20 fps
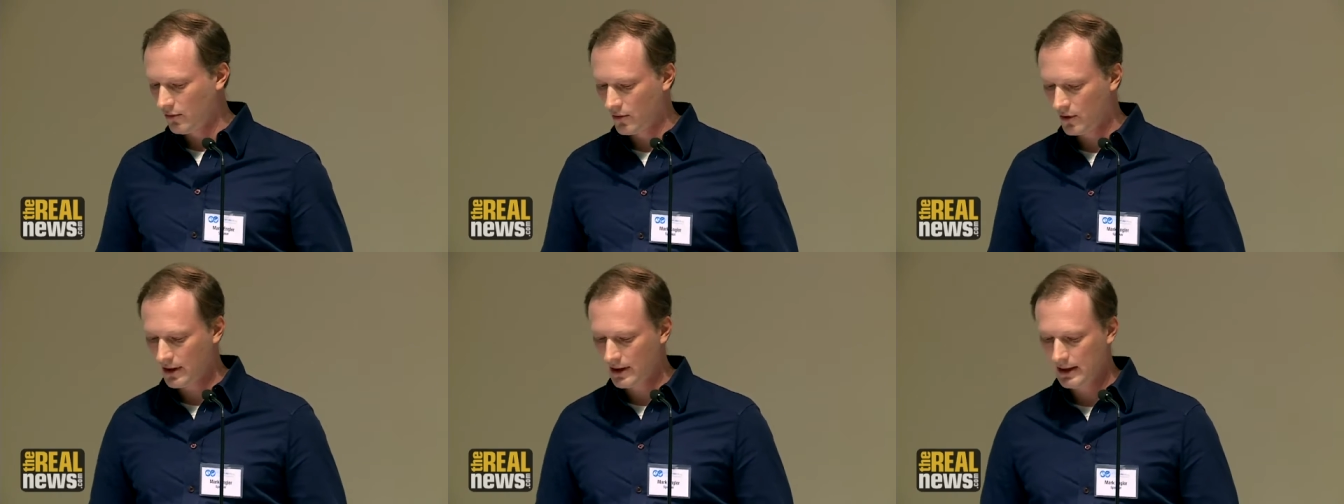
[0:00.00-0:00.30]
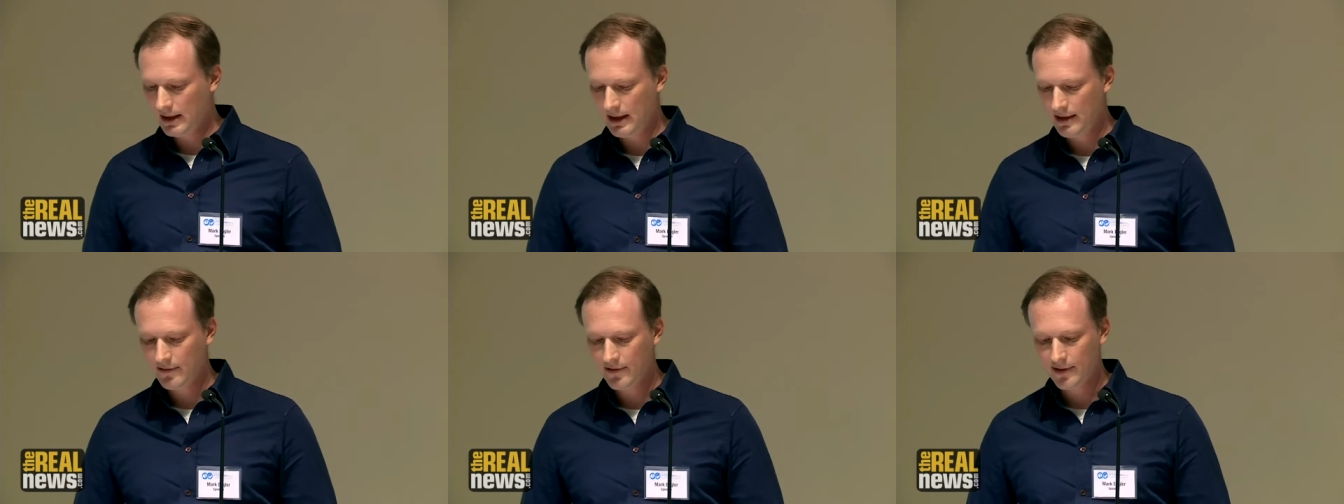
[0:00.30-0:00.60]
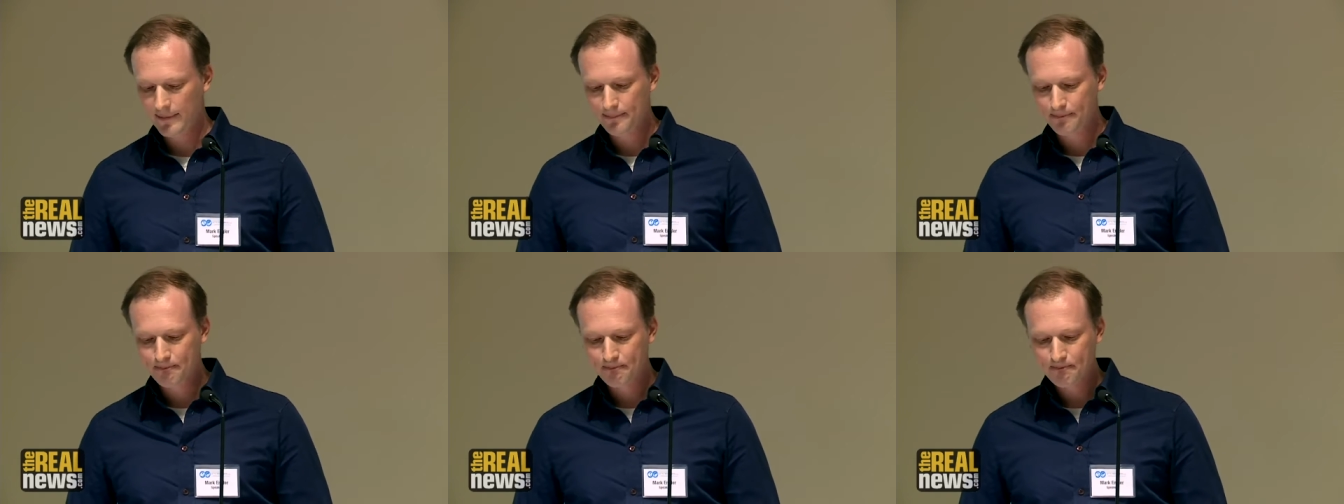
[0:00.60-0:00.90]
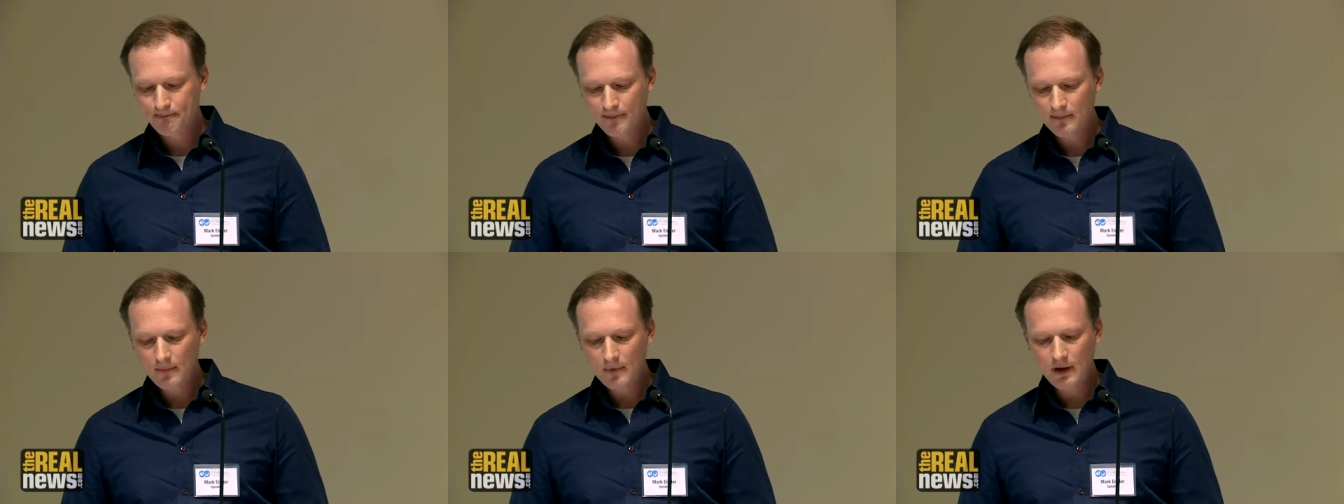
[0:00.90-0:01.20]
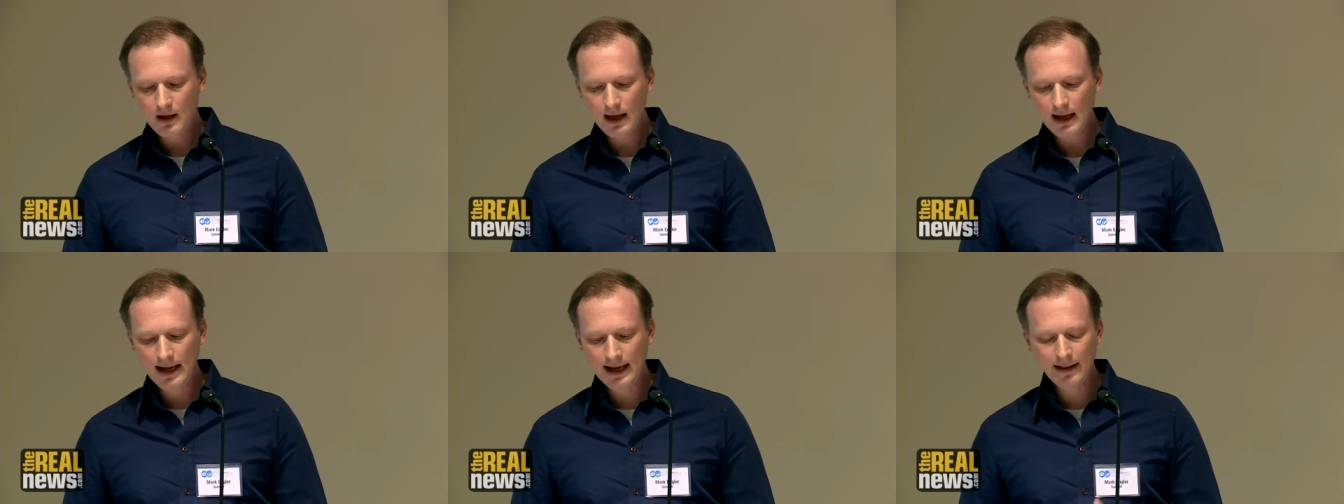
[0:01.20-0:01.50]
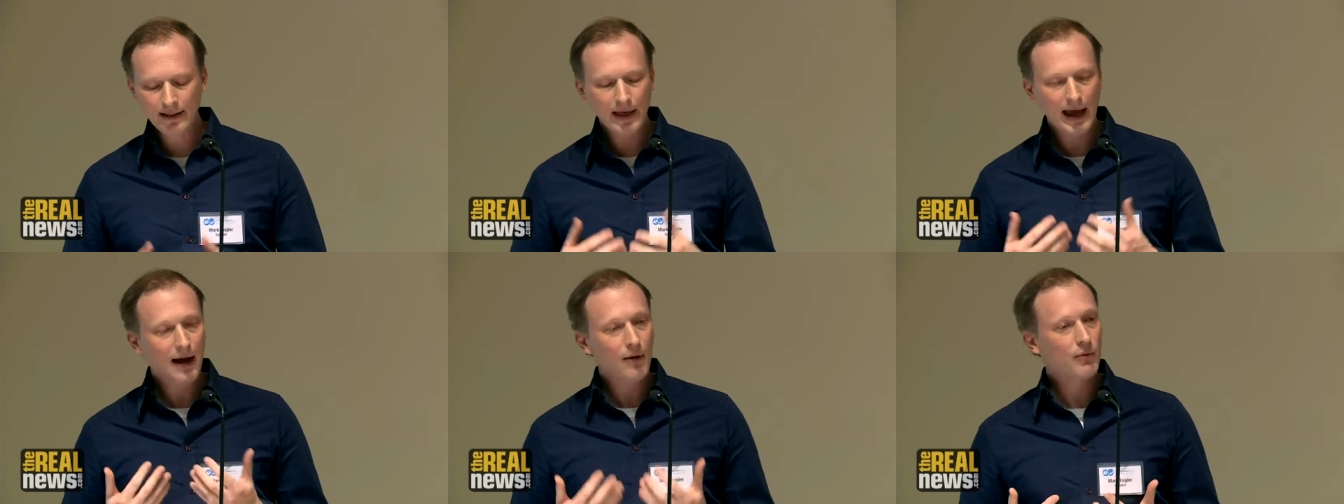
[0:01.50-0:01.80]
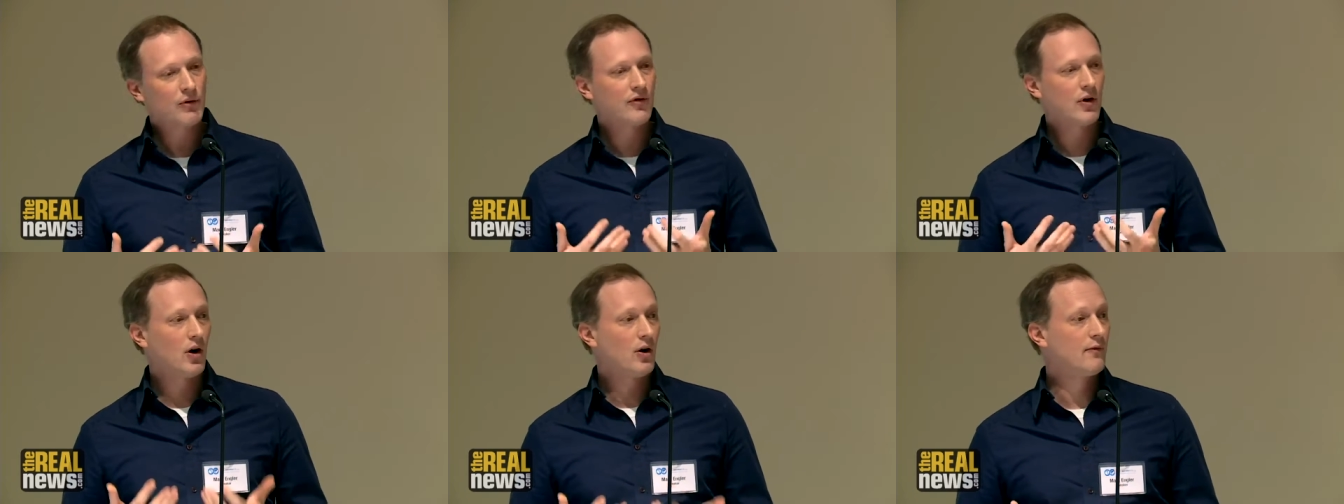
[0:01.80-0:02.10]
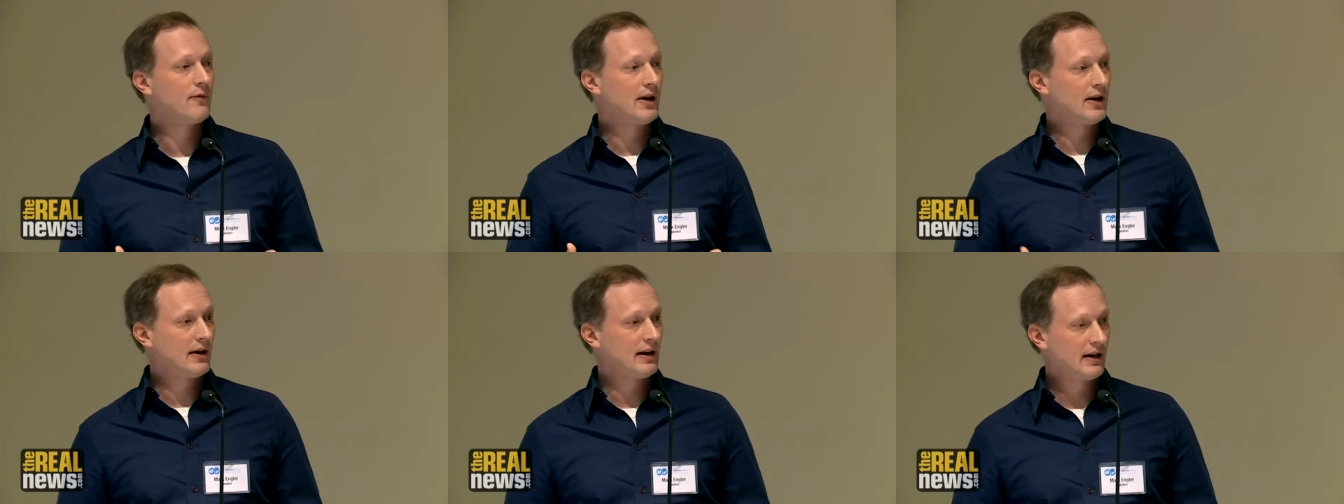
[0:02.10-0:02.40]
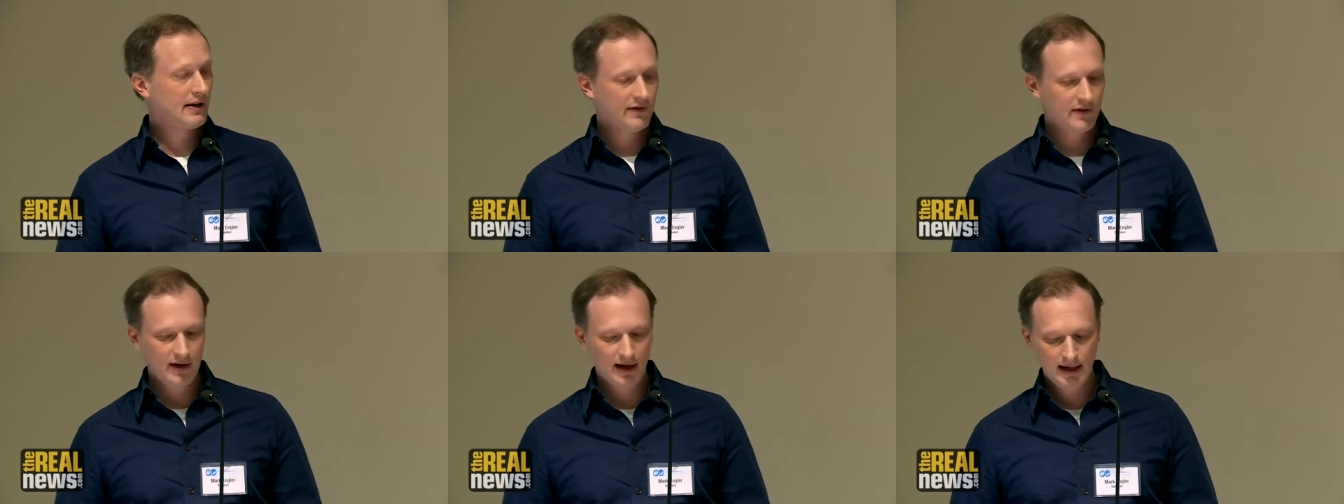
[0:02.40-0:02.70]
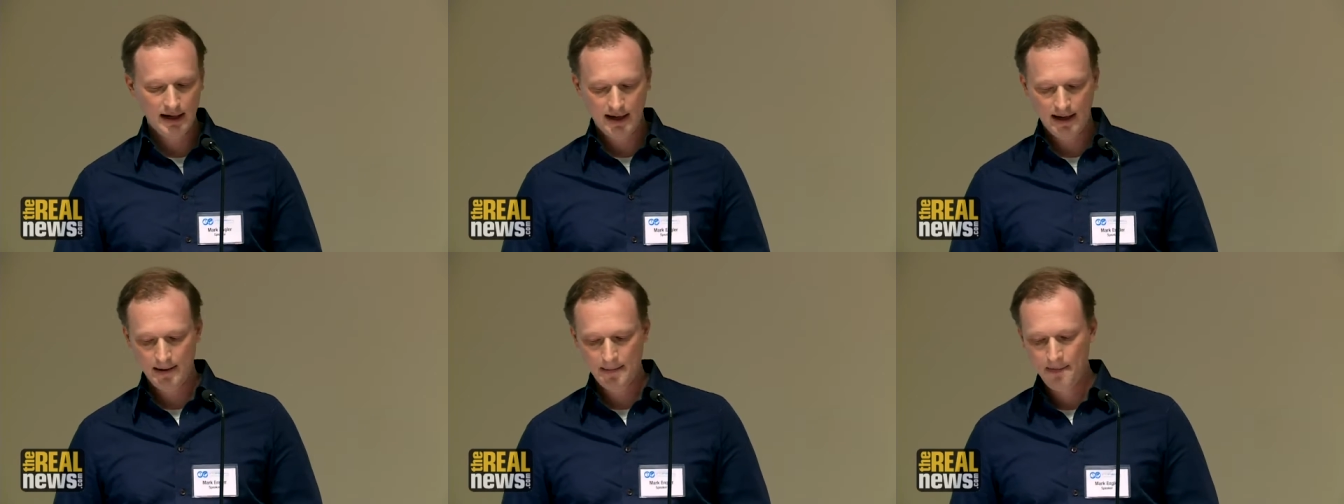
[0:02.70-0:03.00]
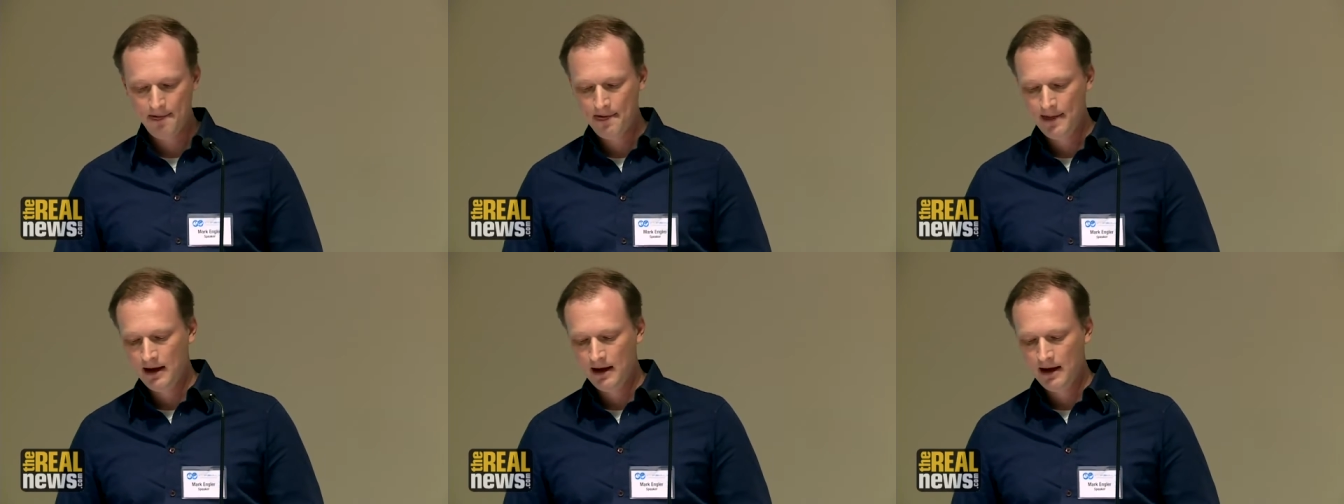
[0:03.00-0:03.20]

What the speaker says: organizing. And that was all very exciting.